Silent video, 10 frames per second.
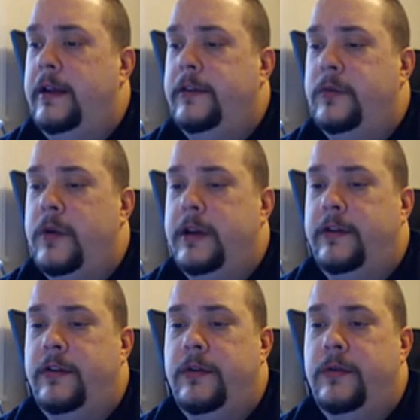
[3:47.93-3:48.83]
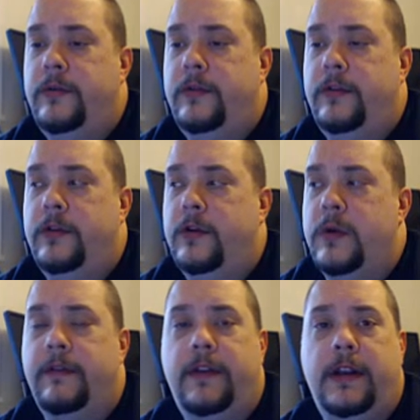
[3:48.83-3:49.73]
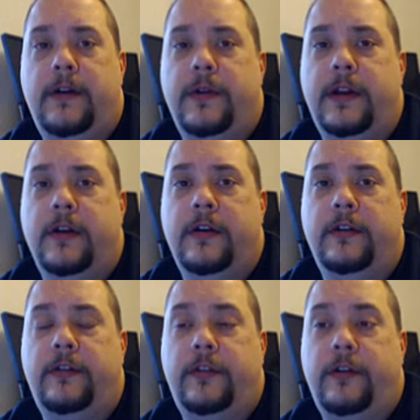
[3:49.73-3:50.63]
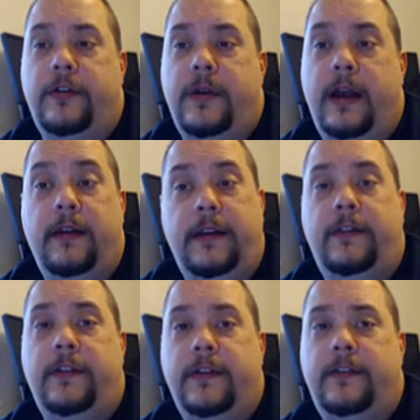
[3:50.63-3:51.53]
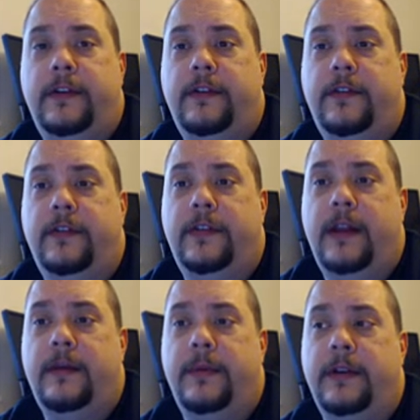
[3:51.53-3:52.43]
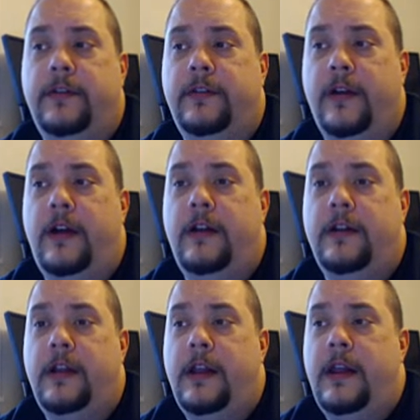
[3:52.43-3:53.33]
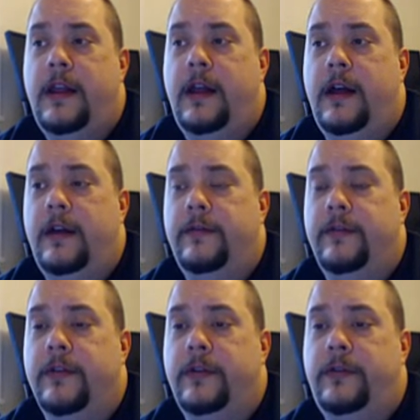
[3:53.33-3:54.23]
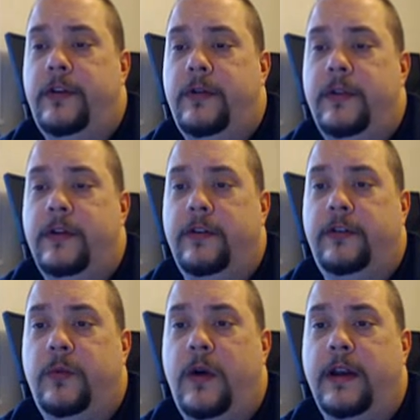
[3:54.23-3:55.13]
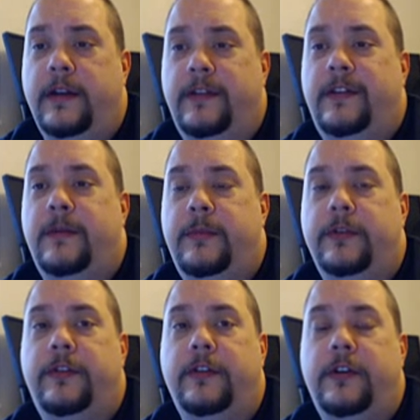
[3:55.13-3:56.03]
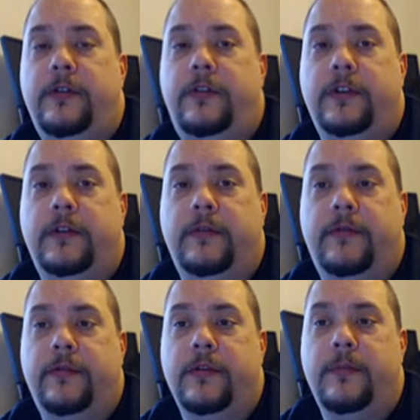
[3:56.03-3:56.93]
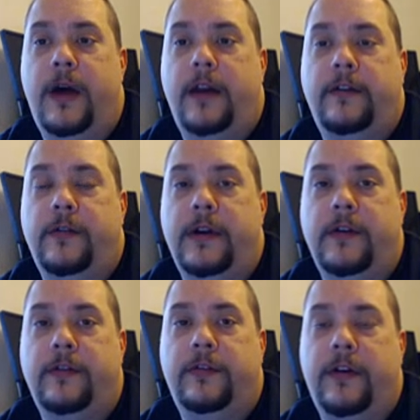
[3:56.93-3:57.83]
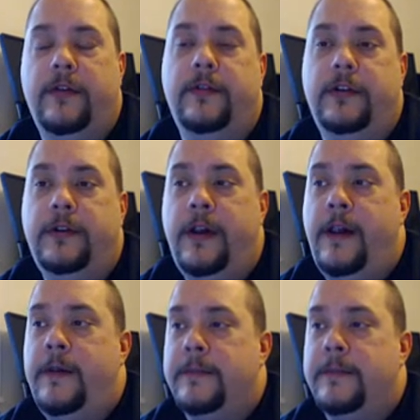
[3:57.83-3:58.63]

I just wanted to do a quick video here and show you how easy this is to set up and install for those of you that are just wanting a simple solution for monitoring your server.